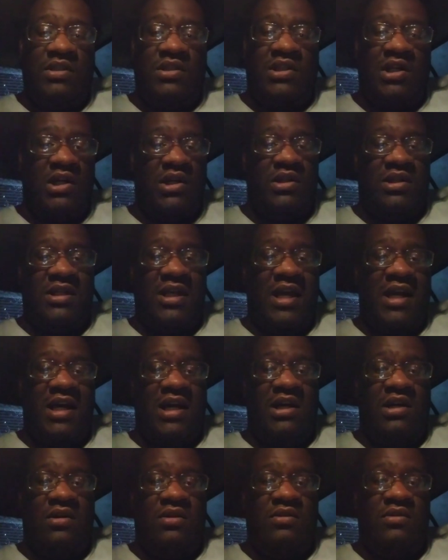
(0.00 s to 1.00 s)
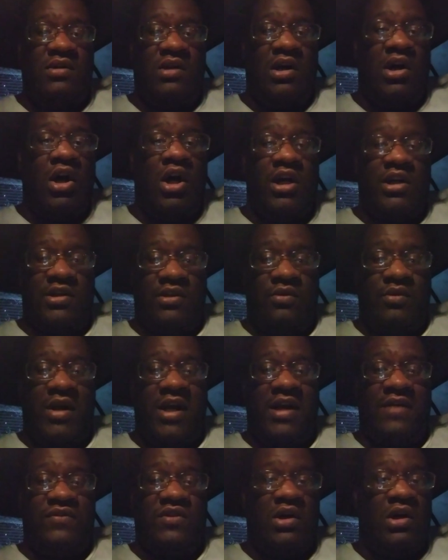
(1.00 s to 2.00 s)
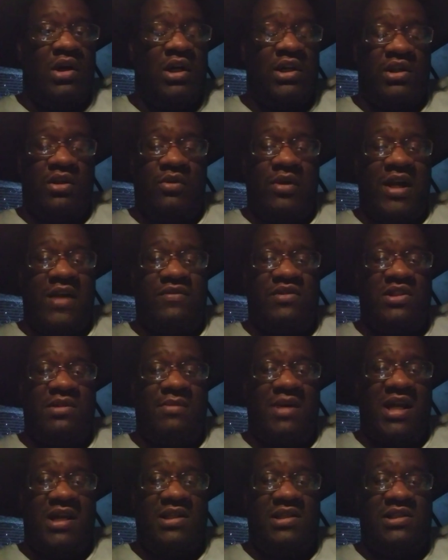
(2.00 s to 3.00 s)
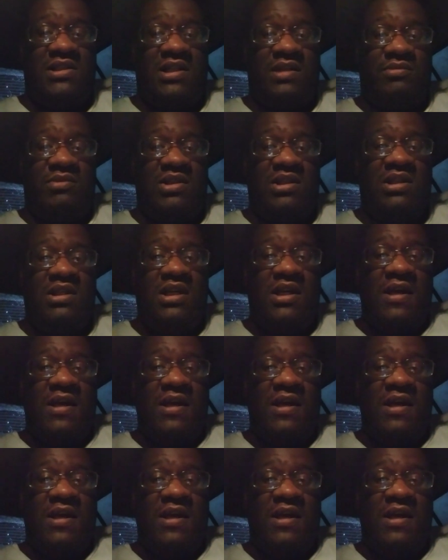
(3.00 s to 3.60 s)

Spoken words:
turned down an autograph to autograph somebody something.